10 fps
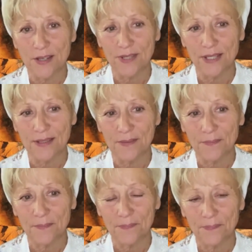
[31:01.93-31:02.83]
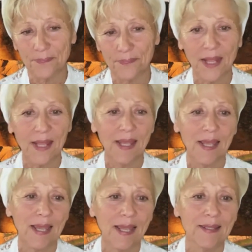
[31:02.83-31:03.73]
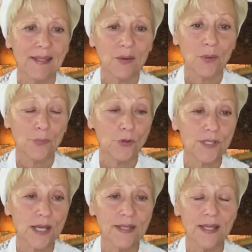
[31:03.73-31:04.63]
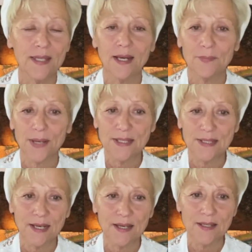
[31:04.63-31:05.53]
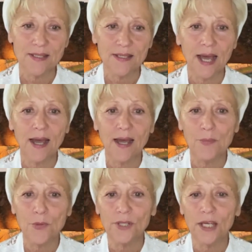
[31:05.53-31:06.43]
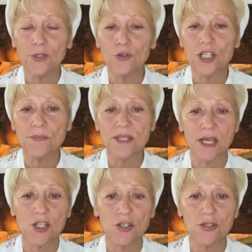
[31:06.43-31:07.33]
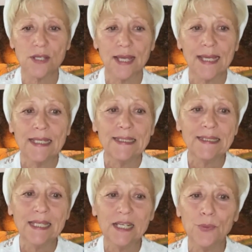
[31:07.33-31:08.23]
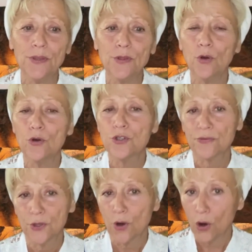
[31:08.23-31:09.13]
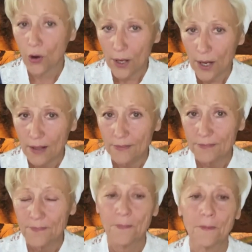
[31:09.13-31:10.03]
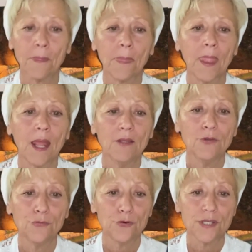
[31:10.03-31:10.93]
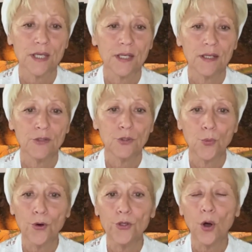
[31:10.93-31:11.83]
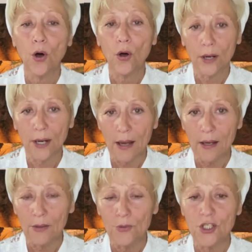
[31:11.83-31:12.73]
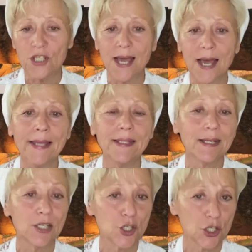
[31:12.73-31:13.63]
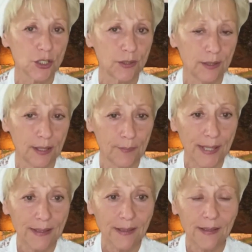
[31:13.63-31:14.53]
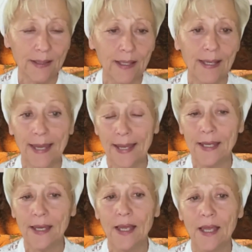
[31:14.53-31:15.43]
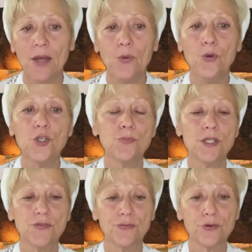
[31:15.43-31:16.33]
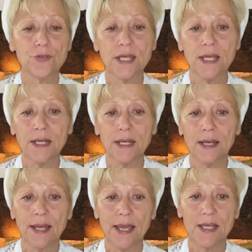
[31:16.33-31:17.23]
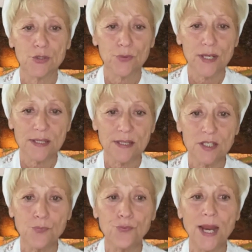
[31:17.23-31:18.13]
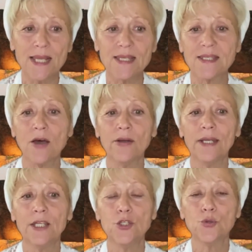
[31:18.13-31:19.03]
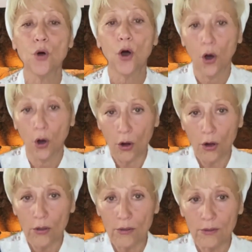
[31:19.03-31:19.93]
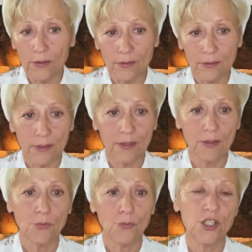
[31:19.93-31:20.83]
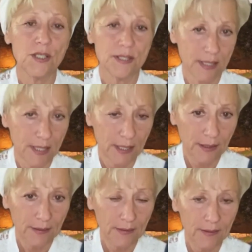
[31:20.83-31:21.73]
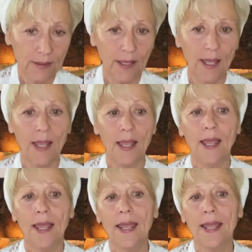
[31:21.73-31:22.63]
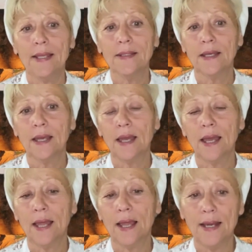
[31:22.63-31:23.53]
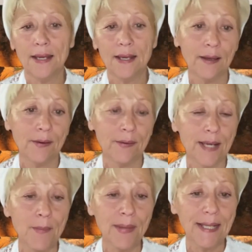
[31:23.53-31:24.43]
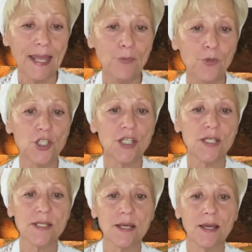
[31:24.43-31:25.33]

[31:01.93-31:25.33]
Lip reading: of it. And one more time, Daniel Elbaz tells us, the Acharemot and KEDOSHIM sections deal with the laws of the Orla, the foreskin. The word Orla, which is Ain Resh Lamed, Hey, which means foreskin, excrescence, breaks down into Or, which is skin, and Lamed Hey, which is